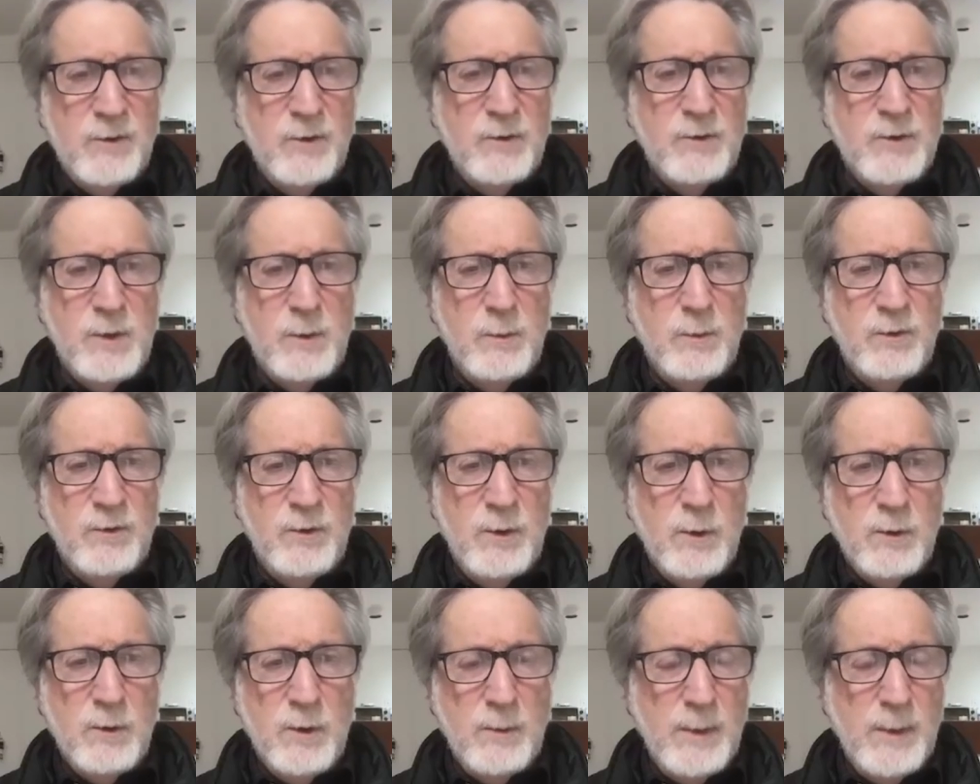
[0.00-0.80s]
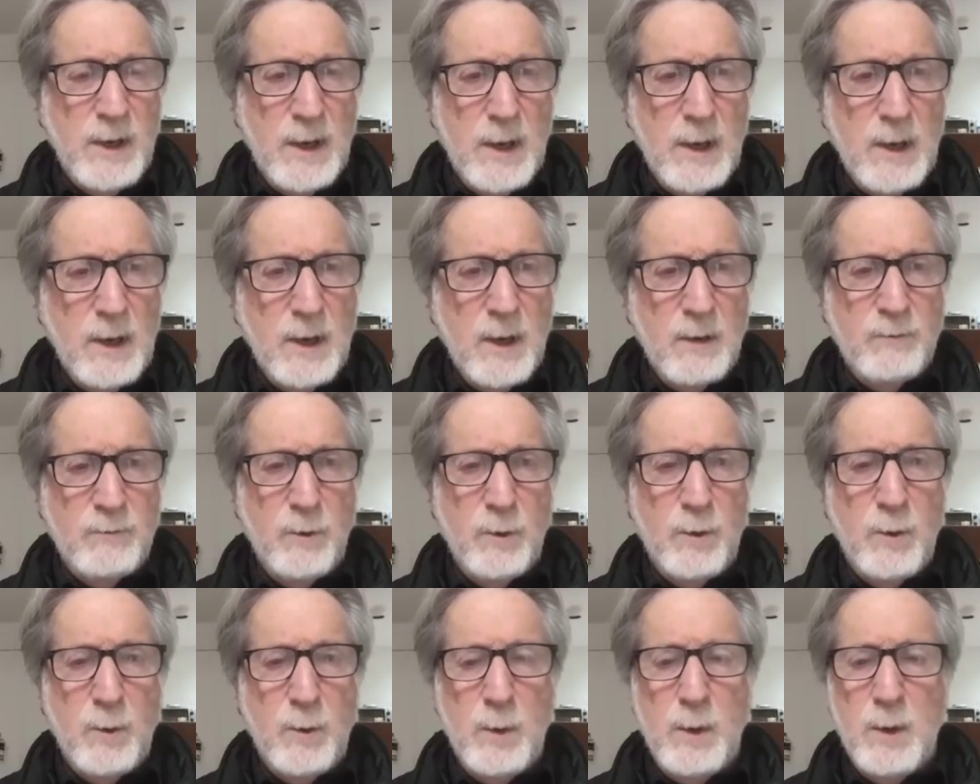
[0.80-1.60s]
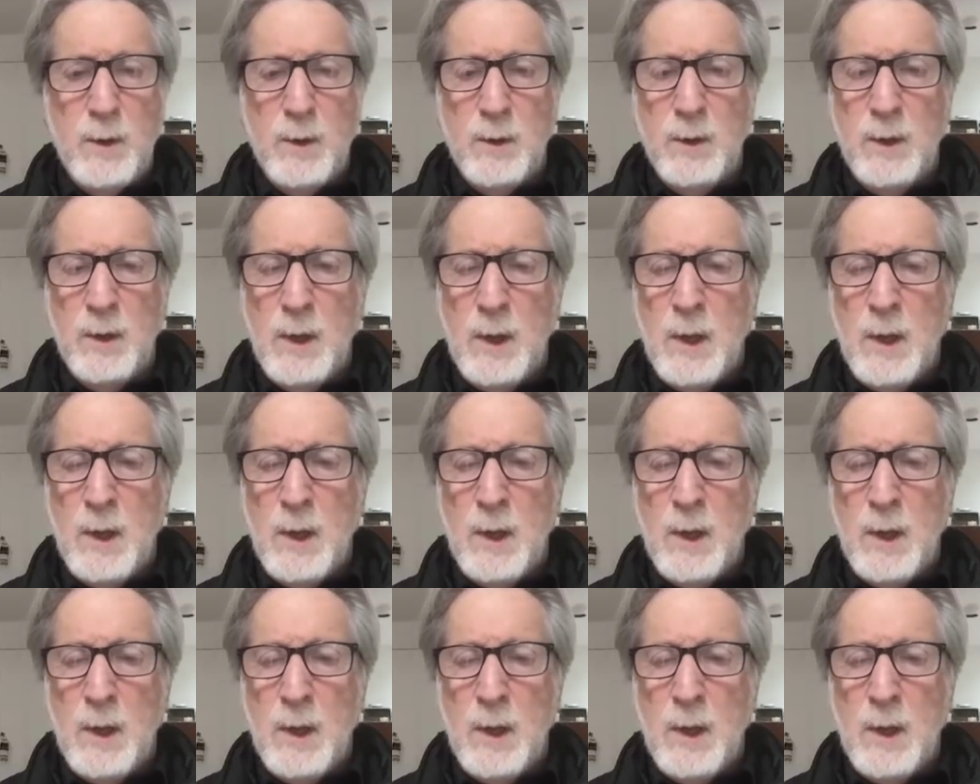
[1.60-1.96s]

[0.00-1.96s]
And she was near the beginning of her career.